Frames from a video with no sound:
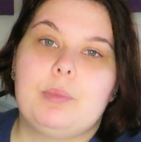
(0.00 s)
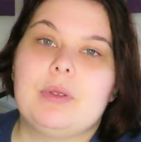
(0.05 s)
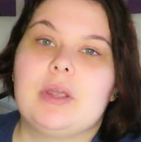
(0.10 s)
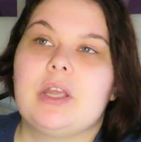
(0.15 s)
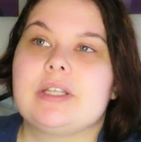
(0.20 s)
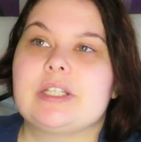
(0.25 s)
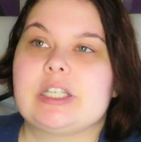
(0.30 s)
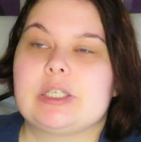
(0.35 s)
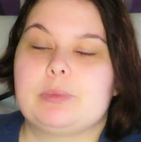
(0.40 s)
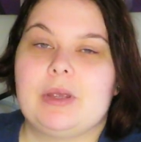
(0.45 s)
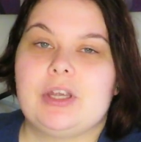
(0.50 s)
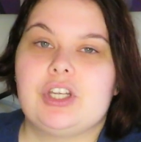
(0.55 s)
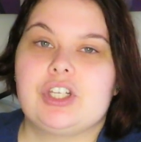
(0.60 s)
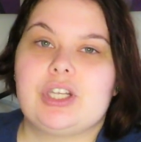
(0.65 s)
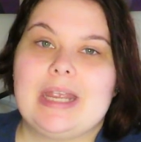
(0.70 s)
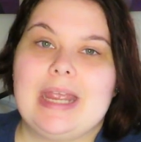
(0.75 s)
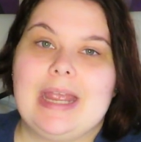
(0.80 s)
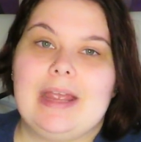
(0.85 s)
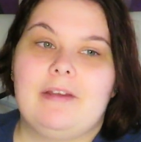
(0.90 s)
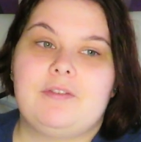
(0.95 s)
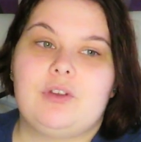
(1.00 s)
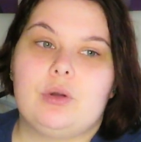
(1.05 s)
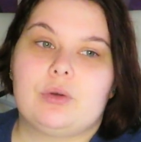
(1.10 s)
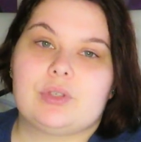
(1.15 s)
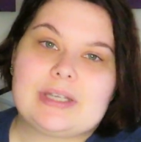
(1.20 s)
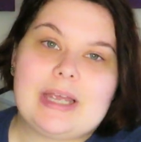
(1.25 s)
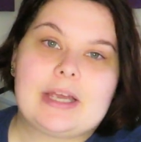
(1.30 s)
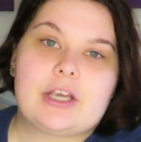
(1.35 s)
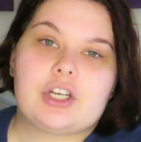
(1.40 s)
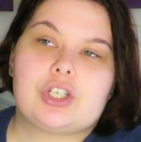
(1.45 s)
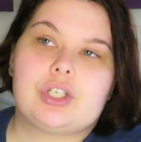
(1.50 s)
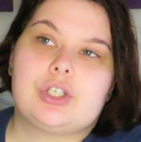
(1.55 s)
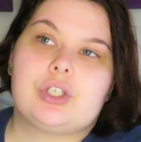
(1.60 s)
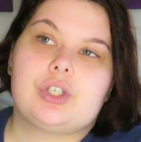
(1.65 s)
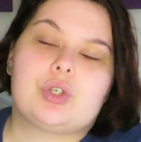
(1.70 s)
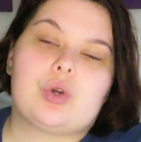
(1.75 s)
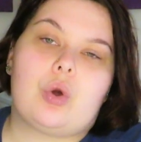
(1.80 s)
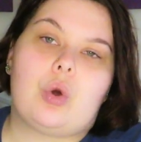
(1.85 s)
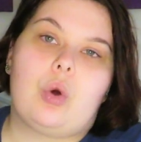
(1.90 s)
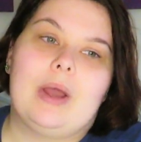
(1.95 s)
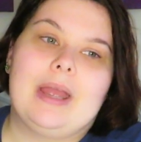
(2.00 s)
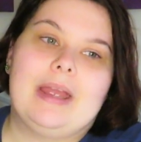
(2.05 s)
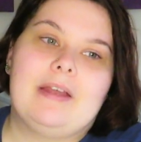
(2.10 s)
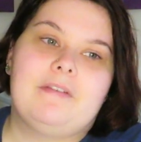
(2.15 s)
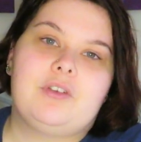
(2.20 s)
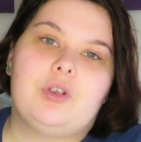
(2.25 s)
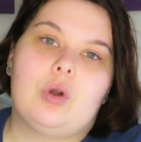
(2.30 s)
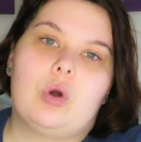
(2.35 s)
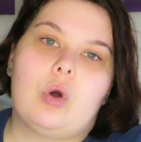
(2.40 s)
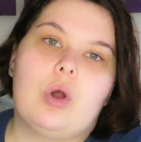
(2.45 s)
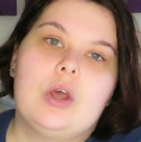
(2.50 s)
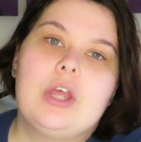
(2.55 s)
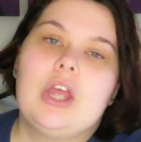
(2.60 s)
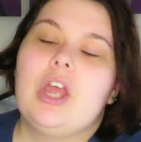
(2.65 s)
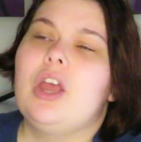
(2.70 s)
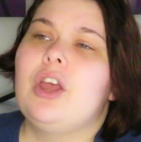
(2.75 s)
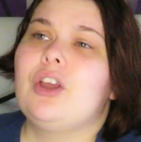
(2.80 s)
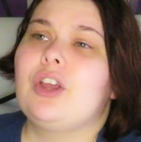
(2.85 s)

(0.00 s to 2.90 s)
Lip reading: because especially if you're sectioned or if you're